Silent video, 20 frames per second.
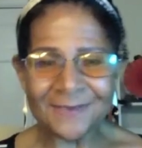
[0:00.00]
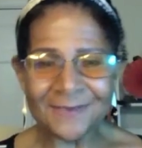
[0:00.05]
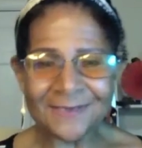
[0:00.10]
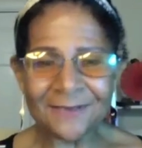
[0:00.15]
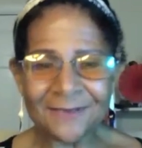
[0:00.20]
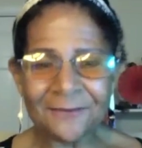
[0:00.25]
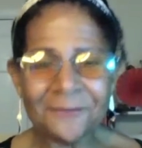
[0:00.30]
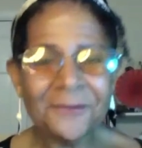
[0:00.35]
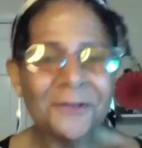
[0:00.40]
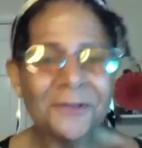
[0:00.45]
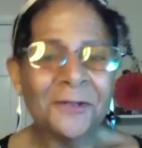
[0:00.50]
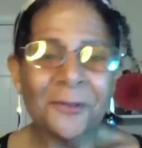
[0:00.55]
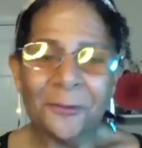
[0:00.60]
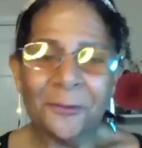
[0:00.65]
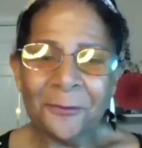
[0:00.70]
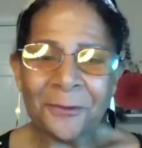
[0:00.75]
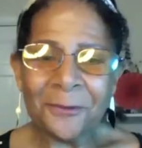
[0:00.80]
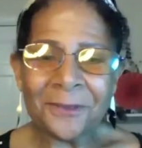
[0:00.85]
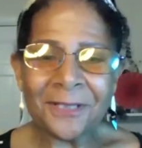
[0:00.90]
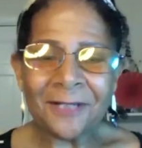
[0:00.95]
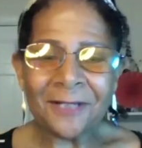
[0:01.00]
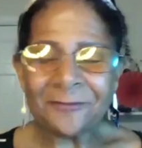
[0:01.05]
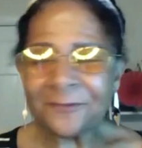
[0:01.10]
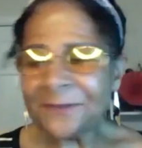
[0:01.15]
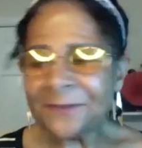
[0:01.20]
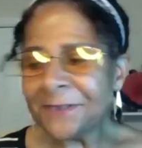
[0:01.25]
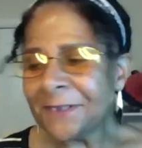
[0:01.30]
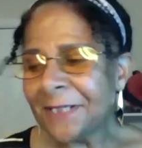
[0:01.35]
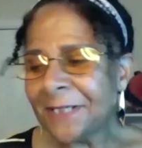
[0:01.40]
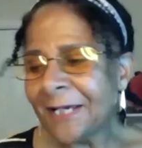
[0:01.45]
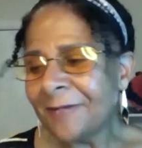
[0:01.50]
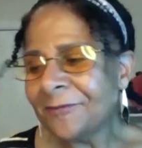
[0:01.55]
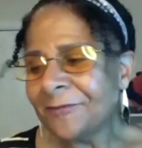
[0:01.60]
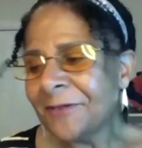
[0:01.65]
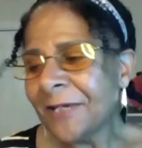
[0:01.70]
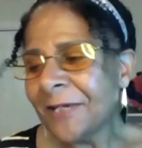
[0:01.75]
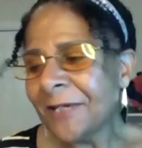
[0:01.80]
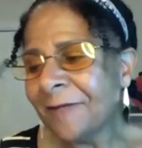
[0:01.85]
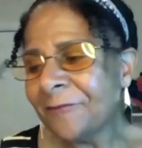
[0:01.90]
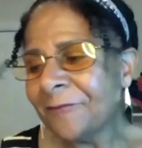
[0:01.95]
So we're definitely going to
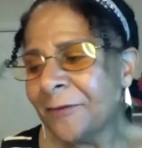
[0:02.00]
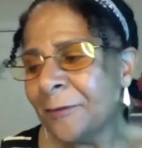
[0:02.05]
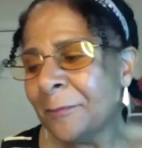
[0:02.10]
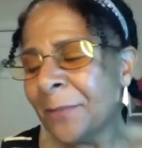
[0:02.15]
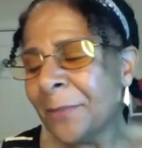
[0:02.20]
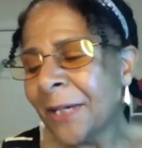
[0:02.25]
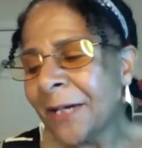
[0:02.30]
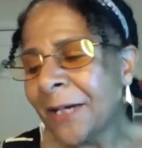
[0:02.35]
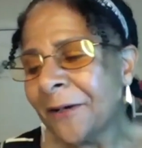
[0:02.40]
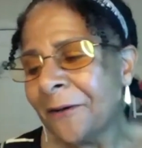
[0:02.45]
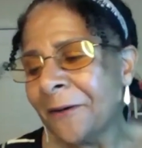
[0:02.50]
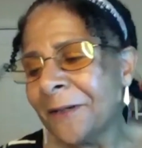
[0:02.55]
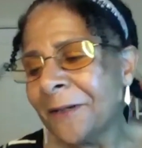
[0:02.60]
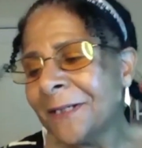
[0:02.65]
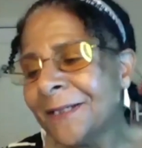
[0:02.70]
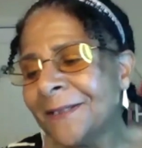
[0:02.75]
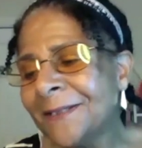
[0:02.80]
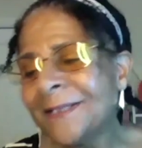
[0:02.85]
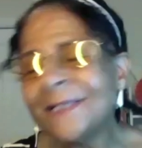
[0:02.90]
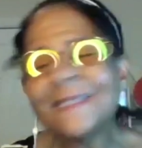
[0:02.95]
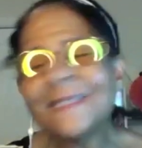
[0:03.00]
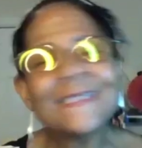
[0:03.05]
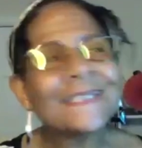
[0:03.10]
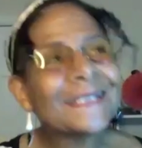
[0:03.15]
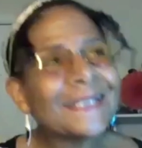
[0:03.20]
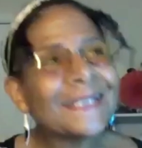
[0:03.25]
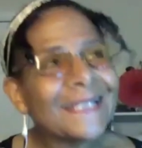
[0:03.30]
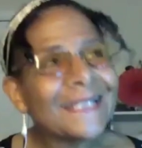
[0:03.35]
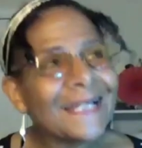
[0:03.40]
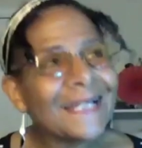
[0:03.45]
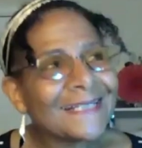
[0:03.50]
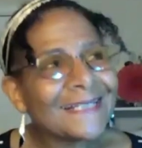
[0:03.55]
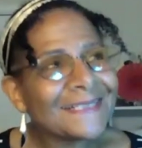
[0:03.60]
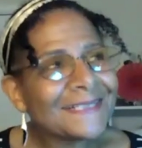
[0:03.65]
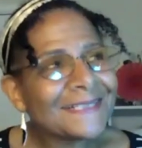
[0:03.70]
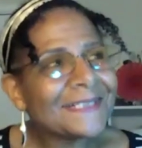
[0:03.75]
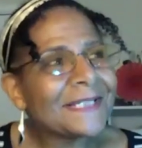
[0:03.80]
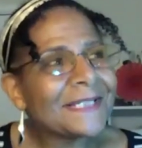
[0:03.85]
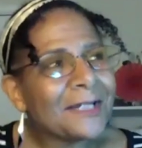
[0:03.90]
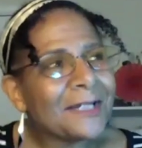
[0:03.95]
have them back on. And then Celeste,
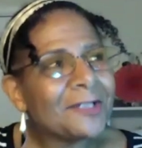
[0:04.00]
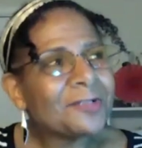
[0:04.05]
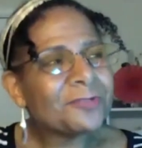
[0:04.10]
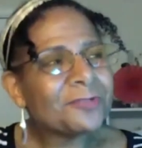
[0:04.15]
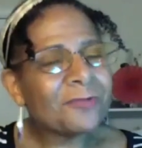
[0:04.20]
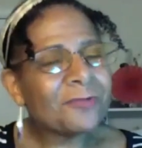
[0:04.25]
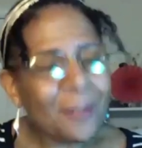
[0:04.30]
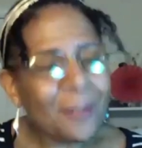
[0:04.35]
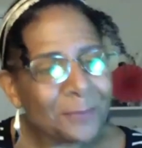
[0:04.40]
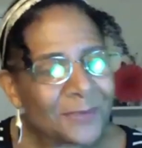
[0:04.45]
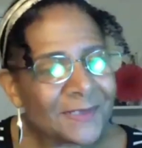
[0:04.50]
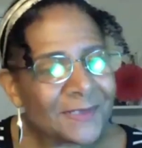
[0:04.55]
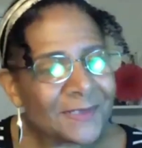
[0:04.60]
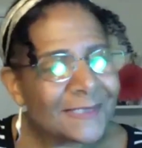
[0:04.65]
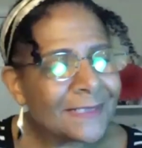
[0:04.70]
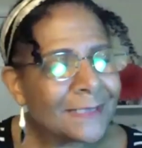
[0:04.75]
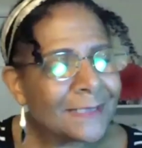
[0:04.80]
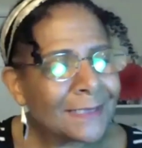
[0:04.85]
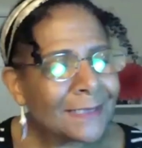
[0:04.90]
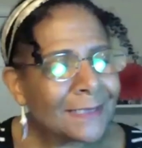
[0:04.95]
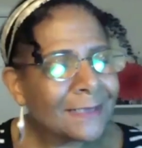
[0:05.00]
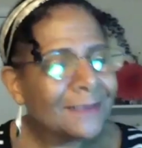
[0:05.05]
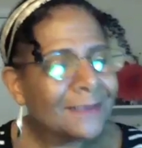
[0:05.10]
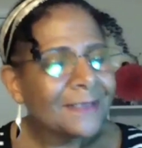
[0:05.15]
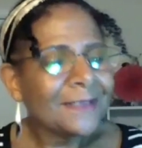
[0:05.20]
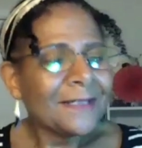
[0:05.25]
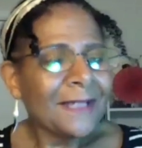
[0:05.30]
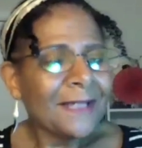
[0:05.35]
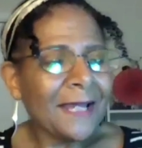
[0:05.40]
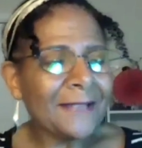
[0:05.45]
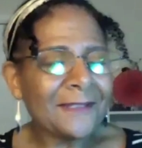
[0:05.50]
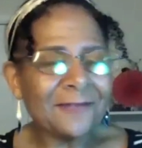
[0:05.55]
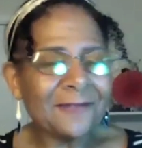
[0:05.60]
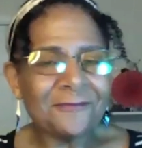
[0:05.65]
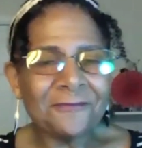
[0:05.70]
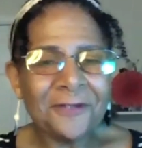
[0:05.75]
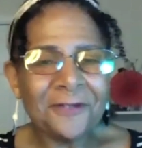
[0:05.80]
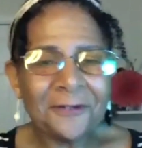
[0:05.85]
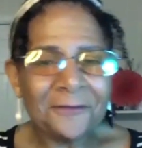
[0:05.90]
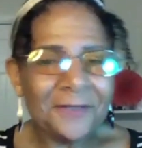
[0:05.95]
she kind of dropped this in at the
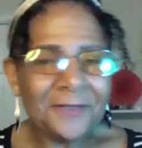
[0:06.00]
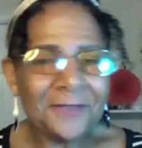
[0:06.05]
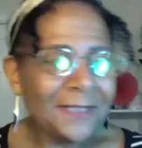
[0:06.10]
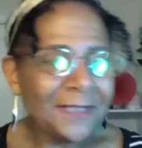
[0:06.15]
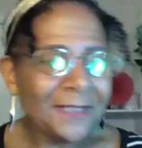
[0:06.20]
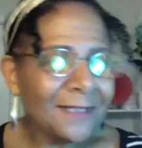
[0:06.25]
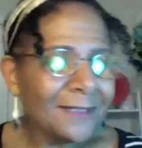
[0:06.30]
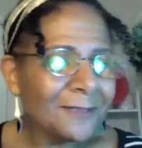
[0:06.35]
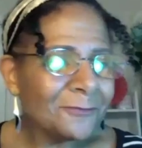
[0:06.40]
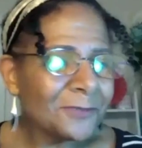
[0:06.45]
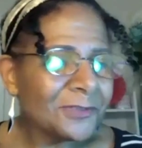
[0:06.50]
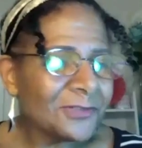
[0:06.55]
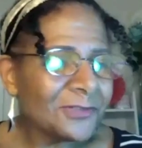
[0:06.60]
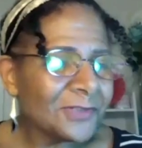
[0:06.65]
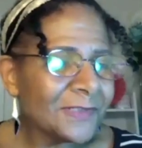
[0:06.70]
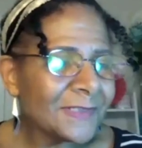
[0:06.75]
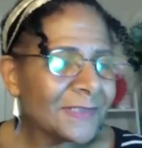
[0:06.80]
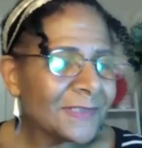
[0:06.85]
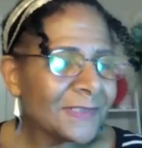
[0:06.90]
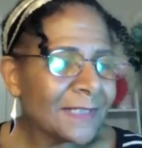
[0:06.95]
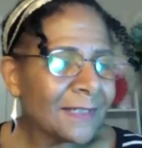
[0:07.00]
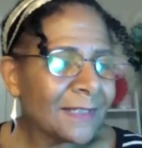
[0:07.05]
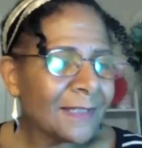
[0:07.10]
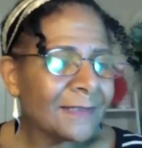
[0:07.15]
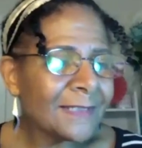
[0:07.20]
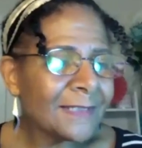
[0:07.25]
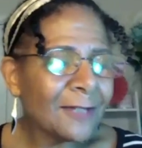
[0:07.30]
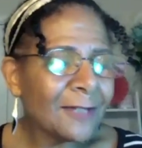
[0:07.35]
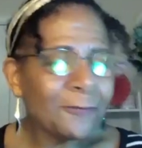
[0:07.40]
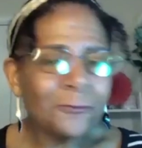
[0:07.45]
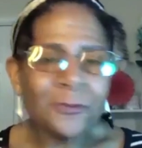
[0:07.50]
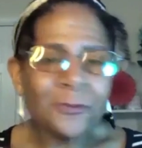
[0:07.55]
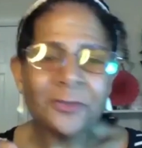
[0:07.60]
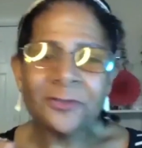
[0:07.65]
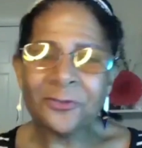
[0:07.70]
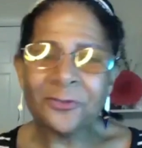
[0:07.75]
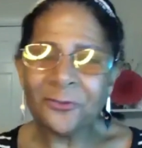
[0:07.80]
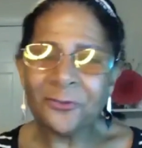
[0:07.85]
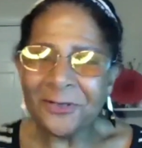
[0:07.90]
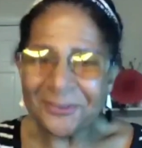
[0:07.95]
very end when she said that when
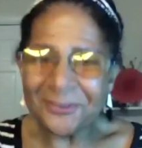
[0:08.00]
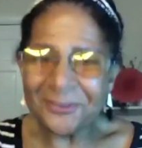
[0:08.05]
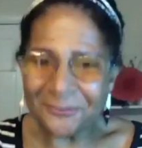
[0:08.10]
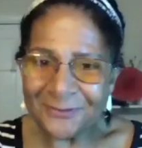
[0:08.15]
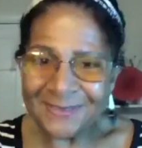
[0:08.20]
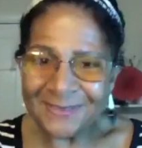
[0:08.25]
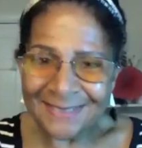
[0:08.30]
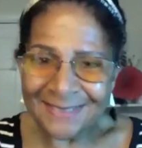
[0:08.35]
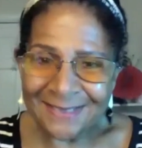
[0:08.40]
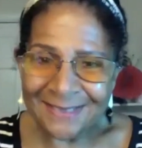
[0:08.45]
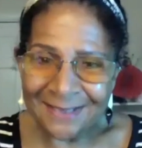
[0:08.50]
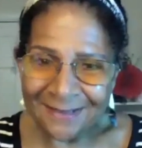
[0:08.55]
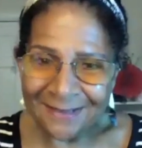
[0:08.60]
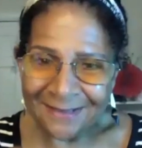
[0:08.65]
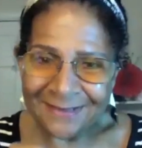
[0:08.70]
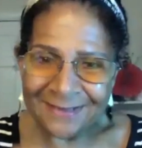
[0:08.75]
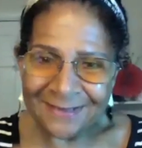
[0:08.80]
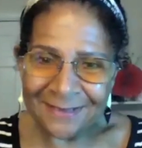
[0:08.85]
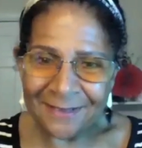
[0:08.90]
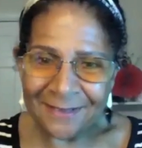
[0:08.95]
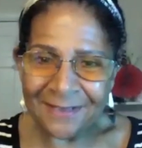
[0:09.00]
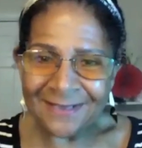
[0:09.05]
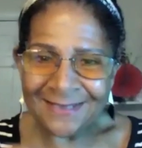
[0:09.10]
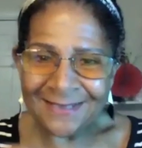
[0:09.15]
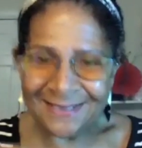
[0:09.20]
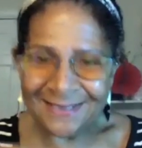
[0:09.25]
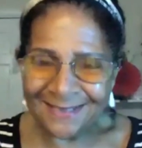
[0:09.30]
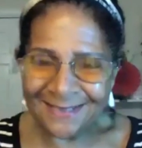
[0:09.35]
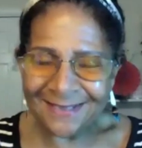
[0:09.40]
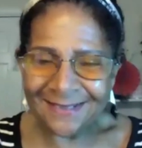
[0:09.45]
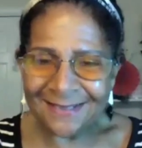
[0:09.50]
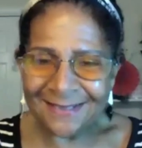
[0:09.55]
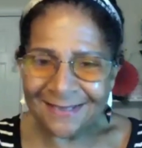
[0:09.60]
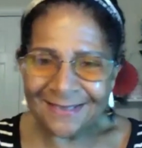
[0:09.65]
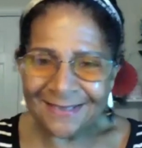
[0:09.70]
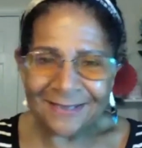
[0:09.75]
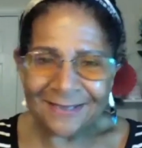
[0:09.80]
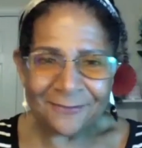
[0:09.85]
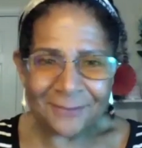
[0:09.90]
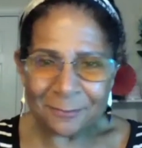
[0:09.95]
George was a young kid,
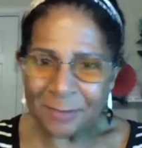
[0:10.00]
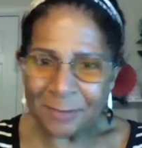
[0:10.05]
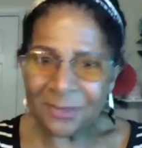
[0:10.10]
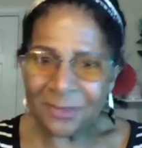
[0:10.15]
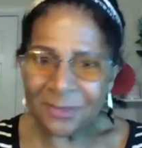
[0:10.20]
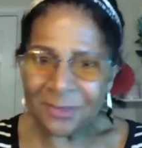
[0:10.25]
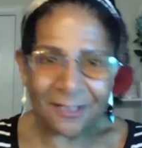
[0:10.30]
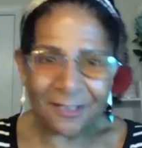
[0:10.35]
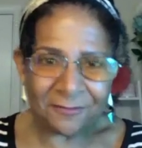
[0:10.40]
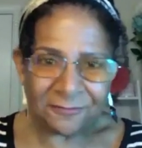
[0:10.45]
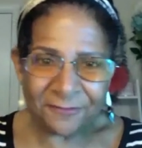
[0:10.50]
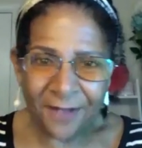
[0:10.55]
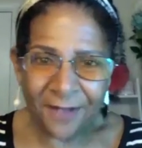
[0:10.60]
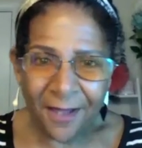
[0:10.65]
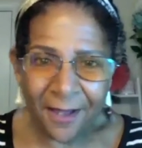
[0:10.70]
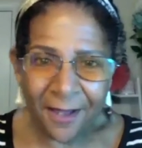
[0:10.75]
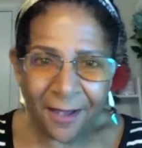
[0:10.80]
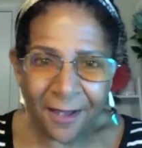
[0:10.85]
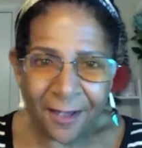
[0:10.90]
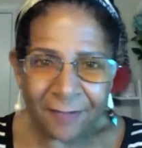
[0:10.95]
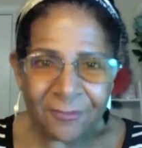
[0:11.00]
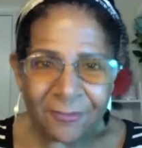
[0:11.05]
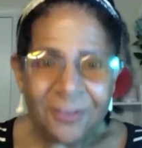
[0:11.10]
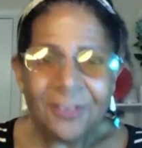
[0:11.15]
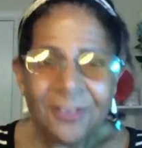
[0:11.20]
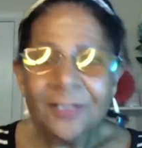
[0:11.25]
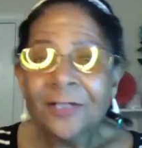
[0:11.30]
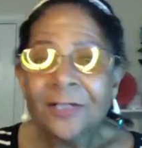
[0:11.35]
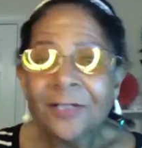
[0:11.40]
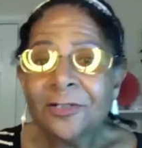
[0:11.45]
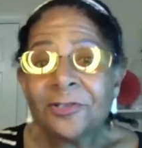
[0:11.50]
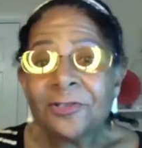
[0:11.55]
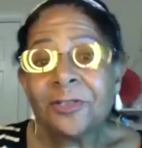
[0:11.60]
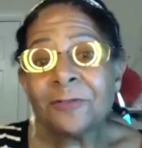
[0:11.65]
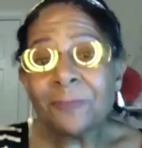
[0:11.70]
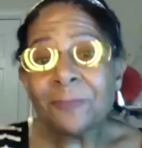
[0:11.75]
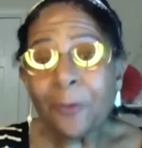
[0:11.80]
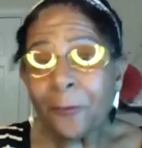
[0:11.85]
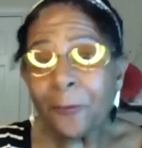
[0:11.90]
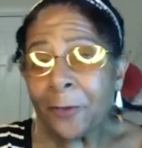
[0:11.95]
he was maybe like 5, she
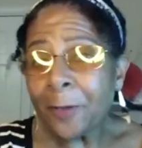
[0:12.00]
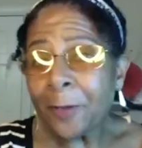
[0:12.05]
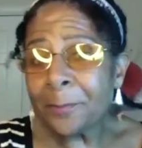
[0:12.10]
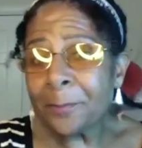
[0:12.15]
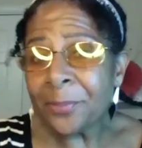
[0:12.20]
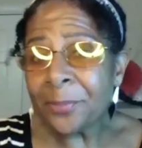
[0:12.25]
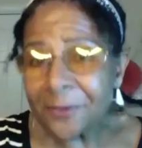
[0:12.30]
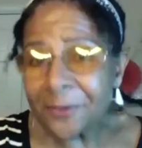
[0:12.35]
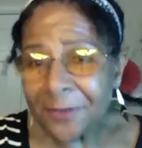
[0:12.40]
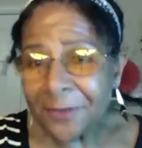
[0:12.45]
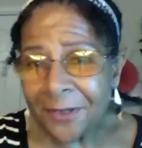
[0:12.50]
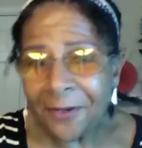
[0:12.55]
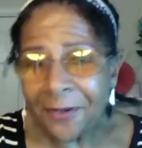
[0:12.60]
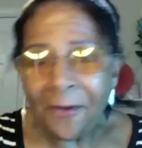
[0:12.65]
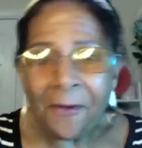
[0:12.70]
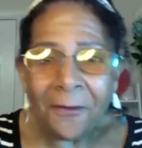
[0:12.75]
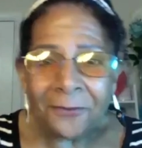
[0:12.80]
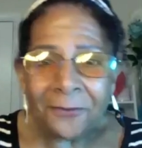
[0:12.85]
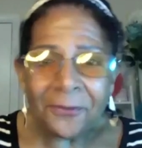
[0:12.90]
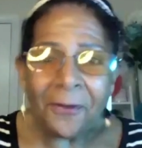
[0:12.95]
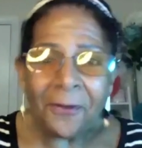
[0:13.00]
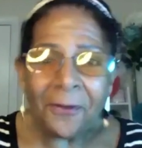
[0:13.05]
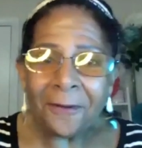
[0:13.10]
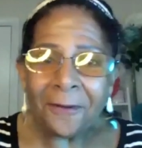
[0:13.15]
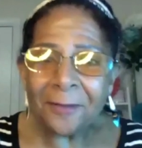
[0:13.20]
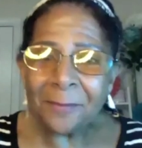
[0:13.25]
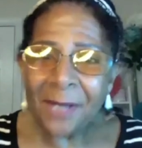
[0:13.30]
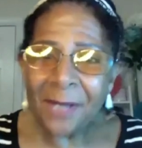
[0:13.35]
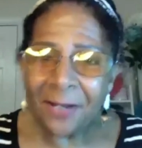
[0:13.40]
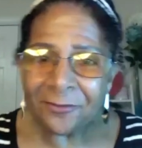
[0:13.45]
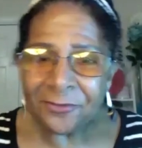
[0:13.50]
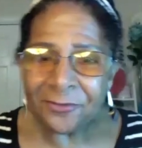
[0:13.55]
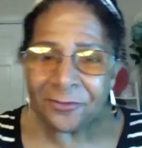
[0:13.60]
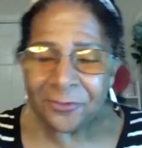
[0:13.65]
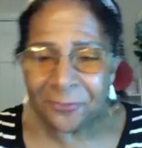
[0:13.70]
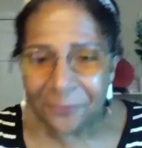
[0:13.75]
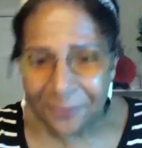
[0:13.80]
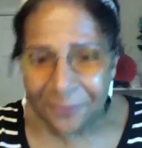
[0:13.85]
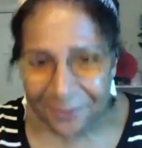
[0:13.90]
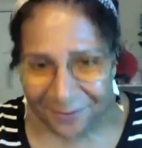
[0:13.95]
wrote a book called All About
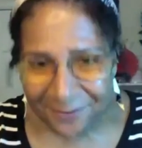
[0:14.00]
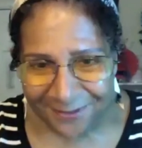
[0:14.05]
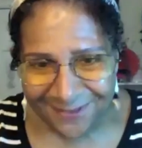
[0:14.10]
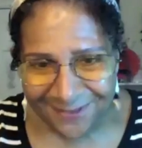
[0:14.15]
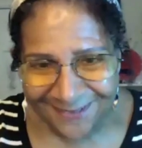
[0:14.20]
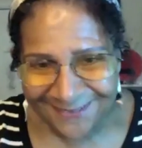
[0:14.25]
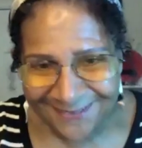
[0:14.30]
George.